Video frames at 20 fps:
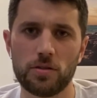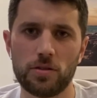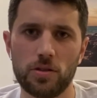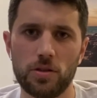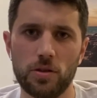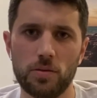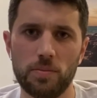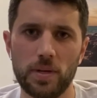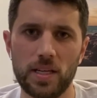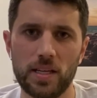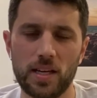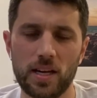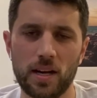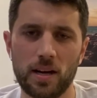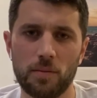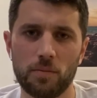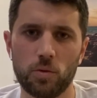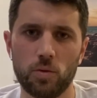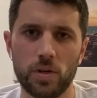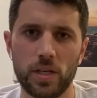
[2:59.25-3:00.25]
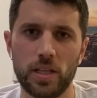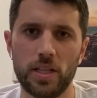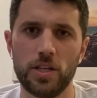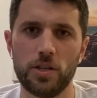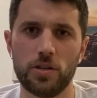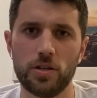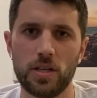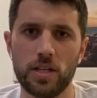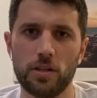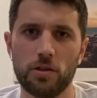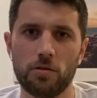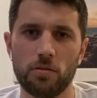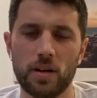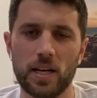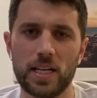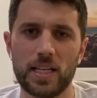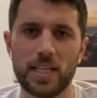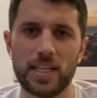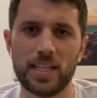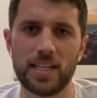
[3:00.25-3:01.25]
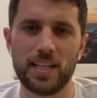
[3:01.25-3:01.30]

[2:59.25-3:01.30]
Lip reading: to become really good at grading